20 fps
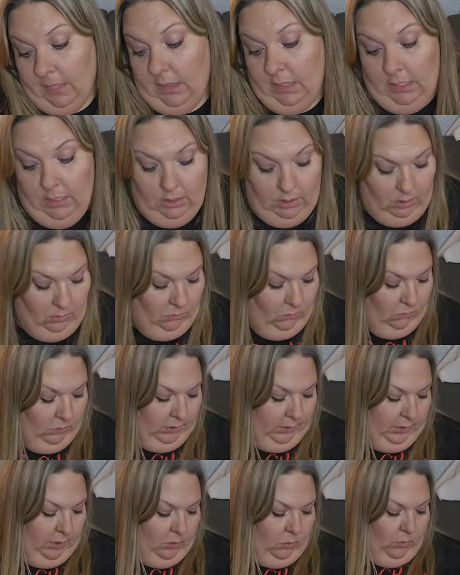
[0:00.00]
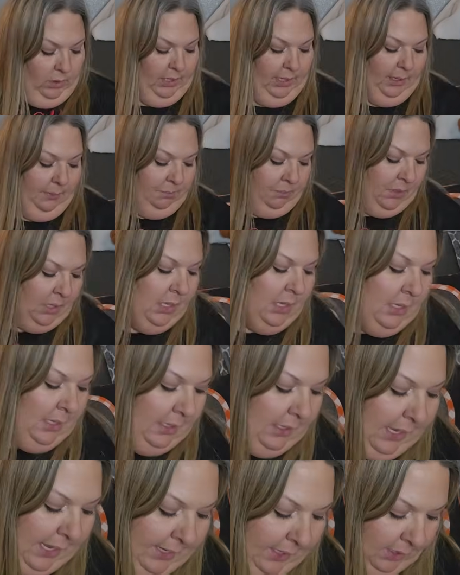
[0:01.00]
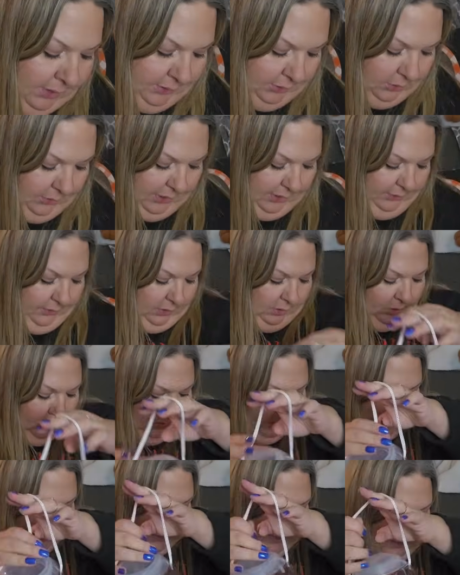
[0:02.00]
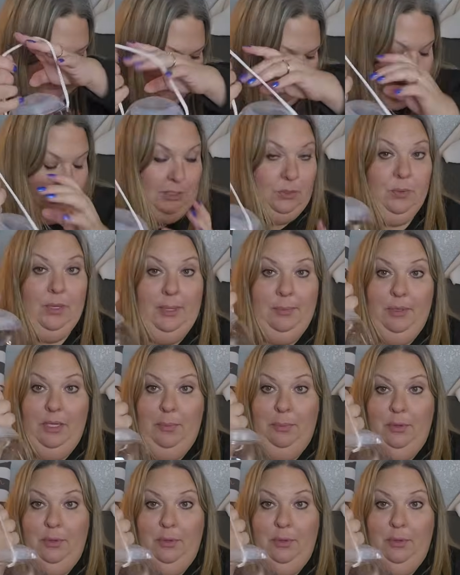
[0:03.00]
anyone can win it. I also have another one of these. This is what I'm going to